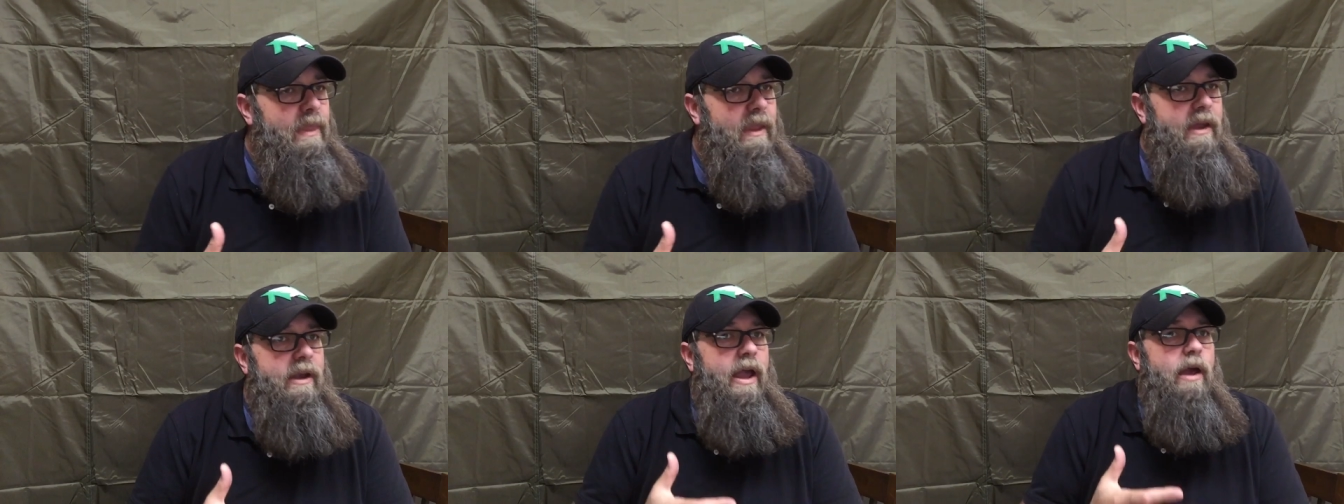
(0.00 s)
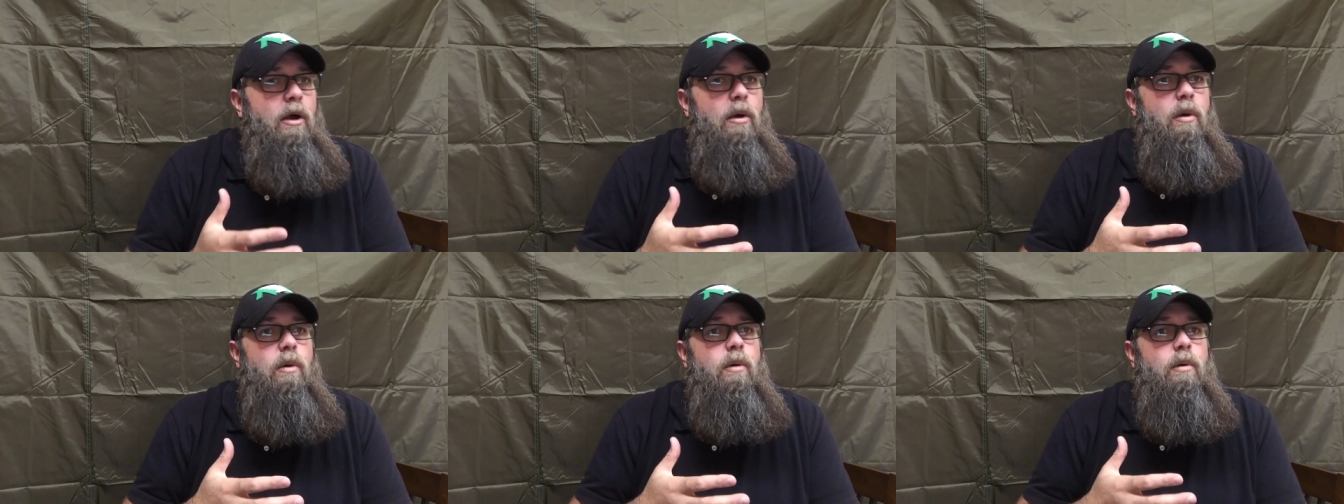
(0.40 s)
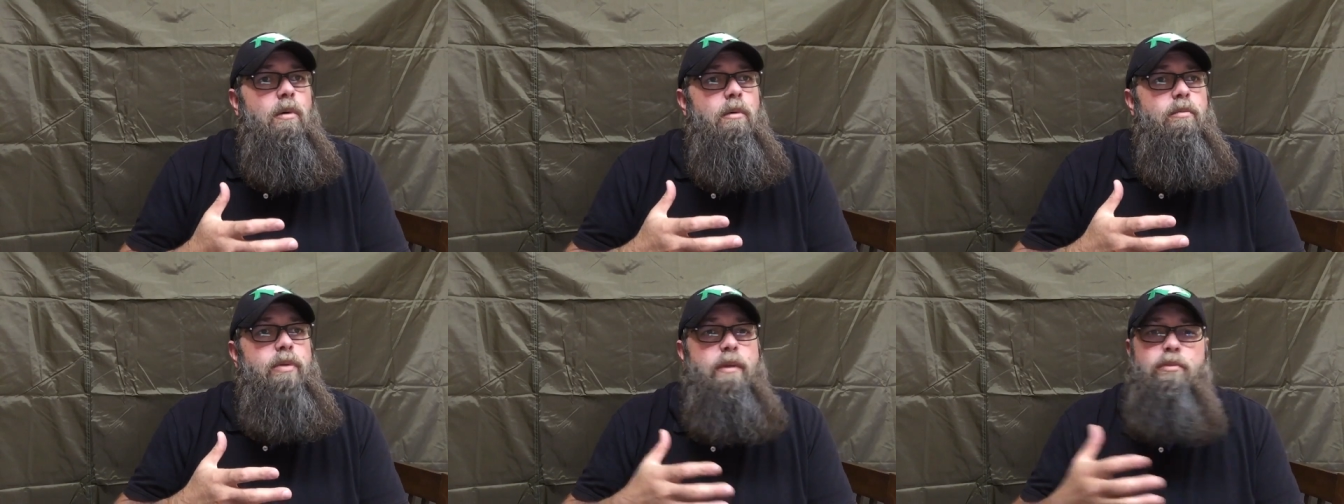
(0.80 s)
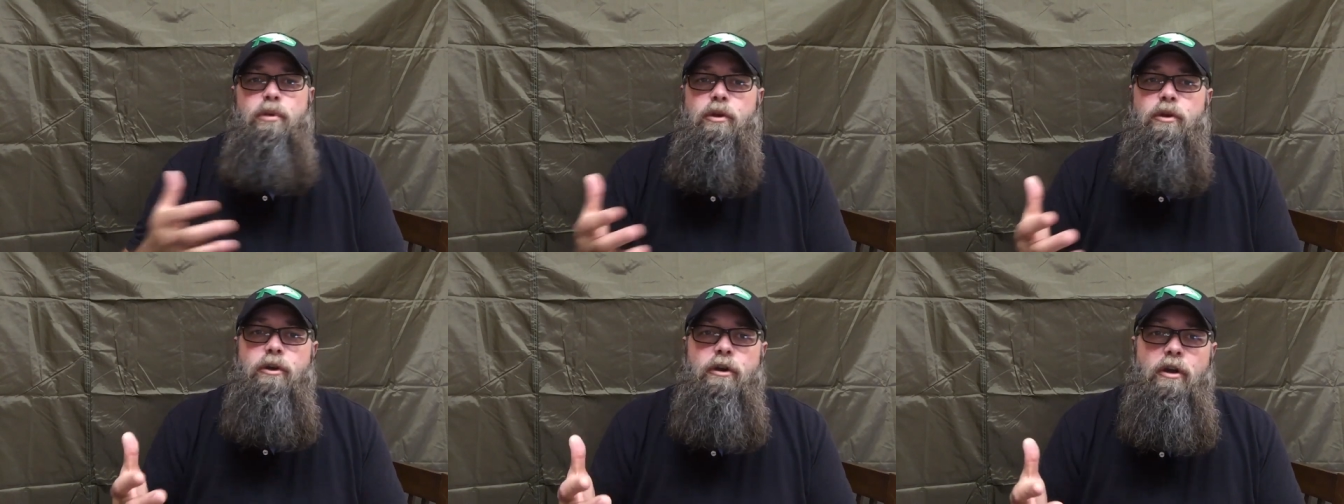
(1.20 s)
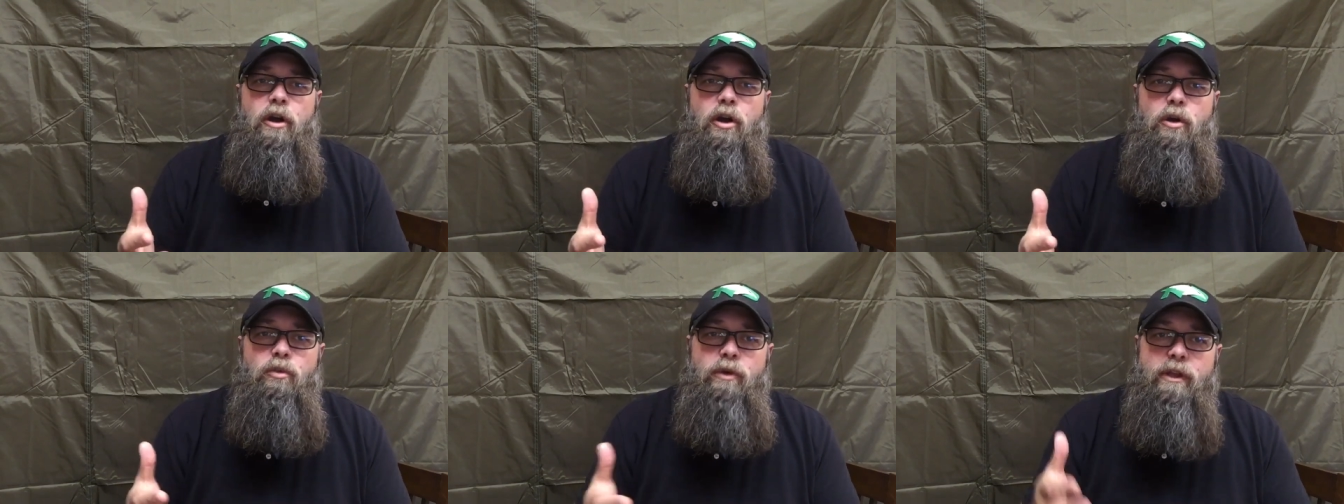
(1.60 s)
and how people are,
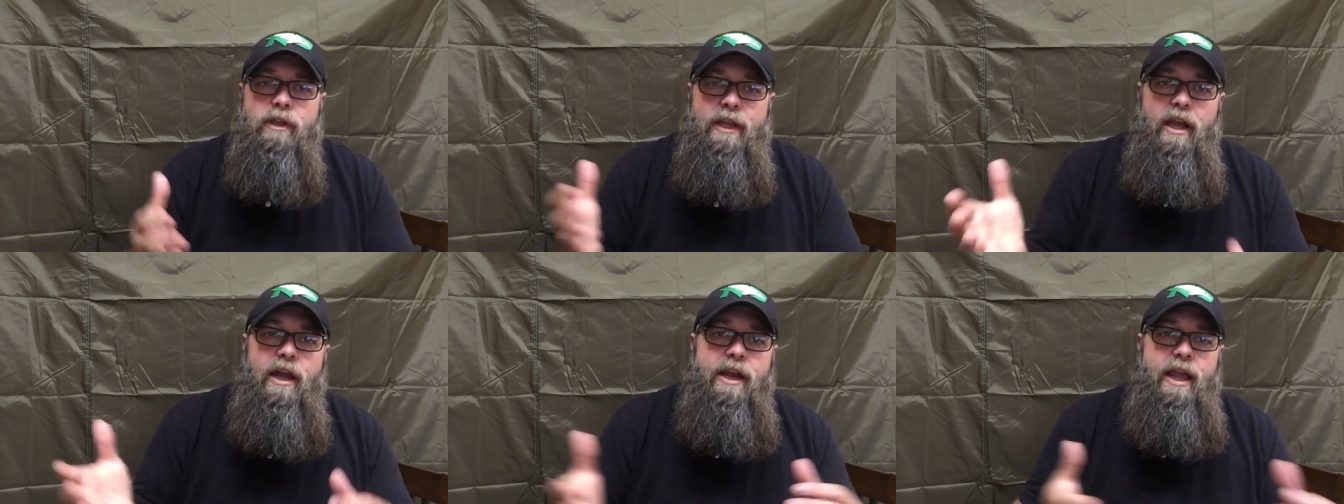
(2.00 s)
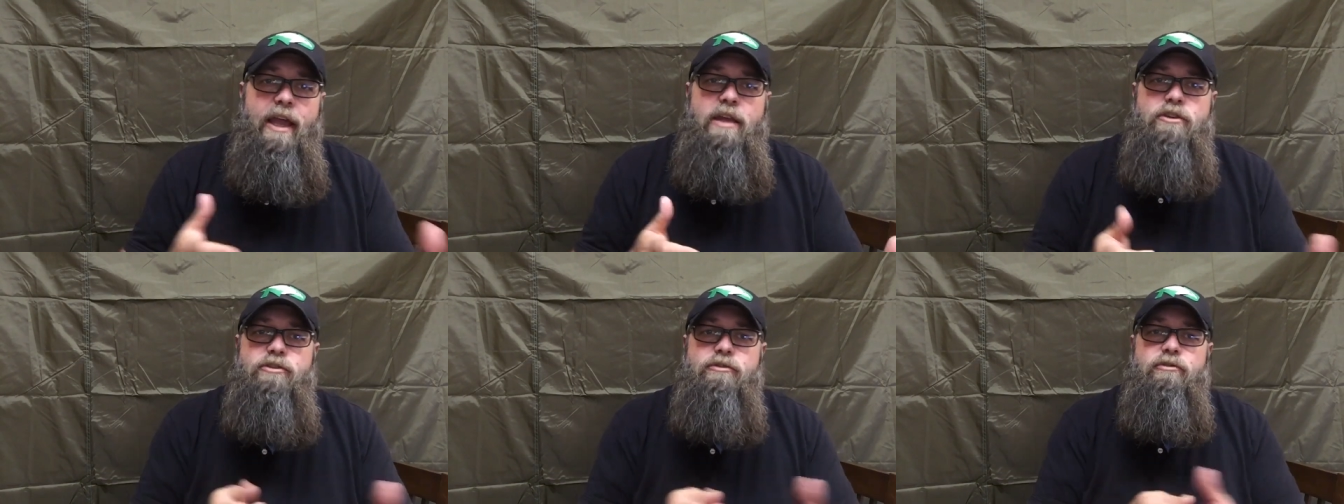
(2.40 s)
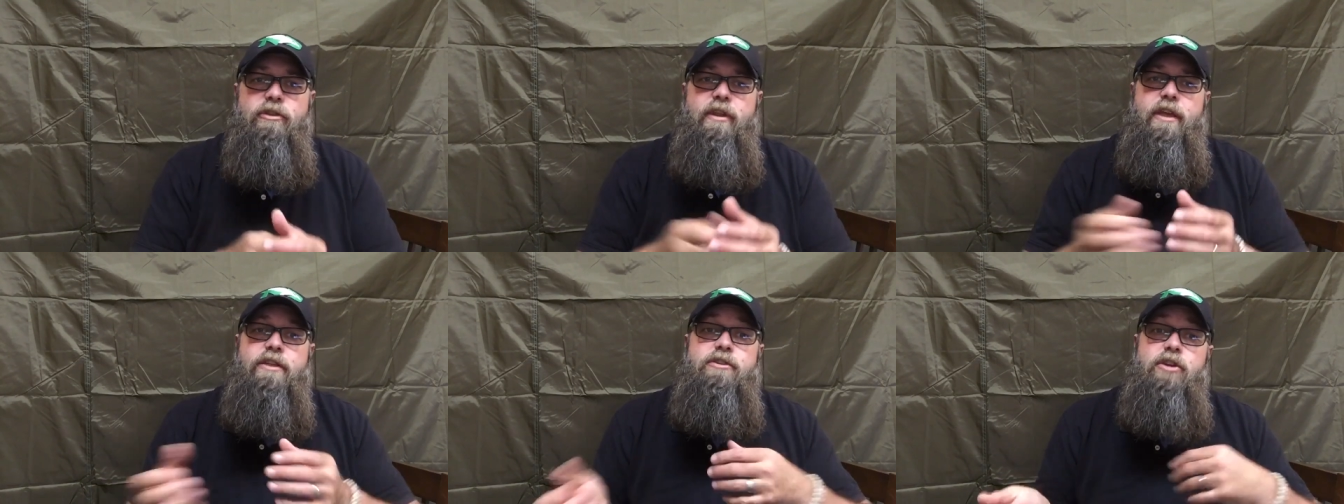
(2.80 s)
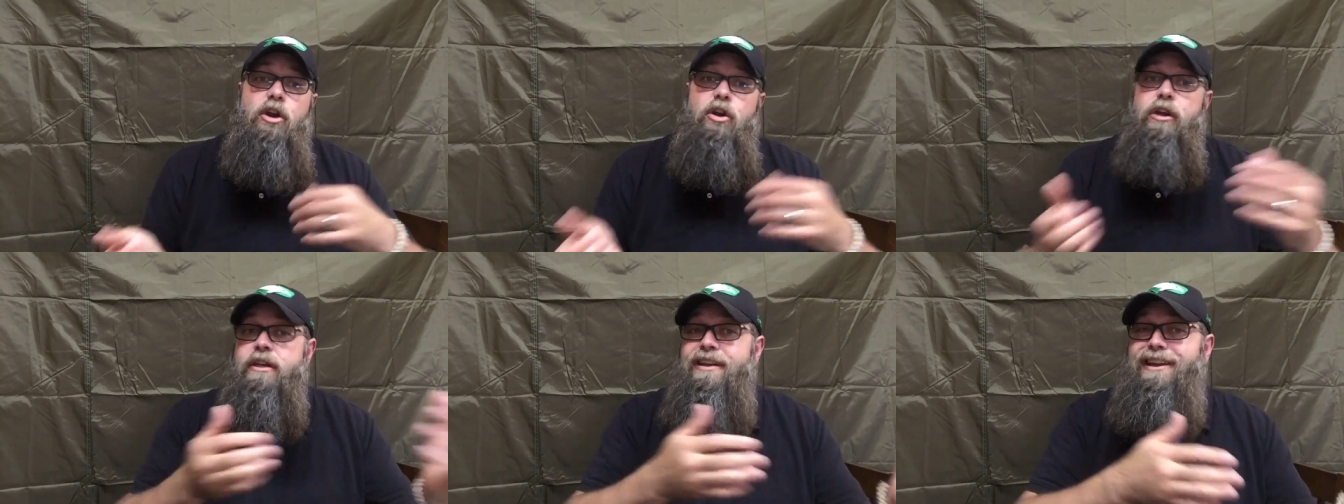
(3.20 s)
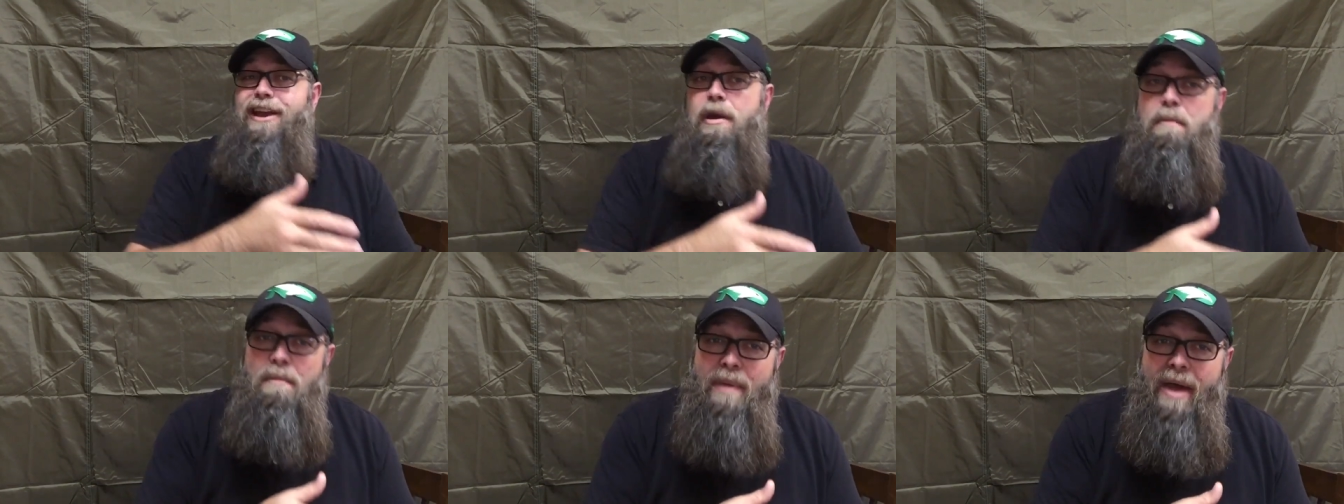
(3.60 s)
are really on edge for things starting to
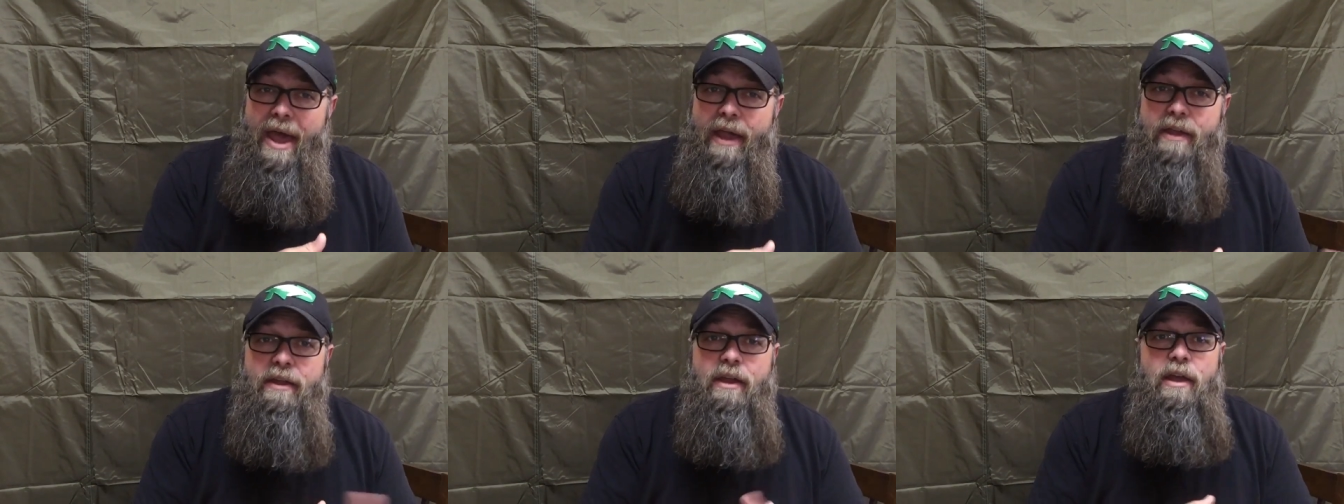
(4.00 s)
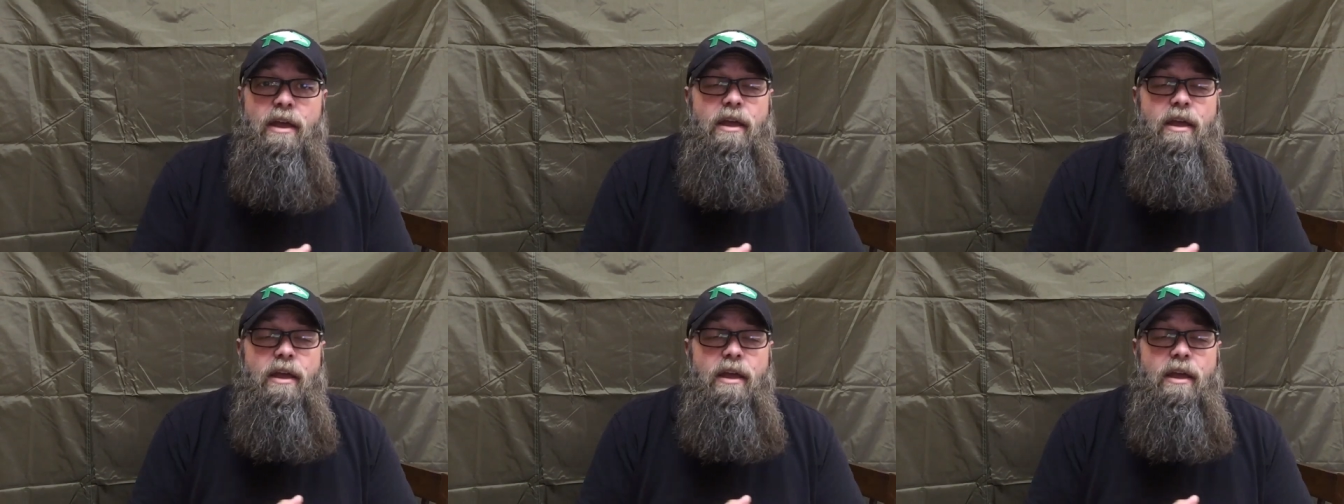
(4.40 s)
come back.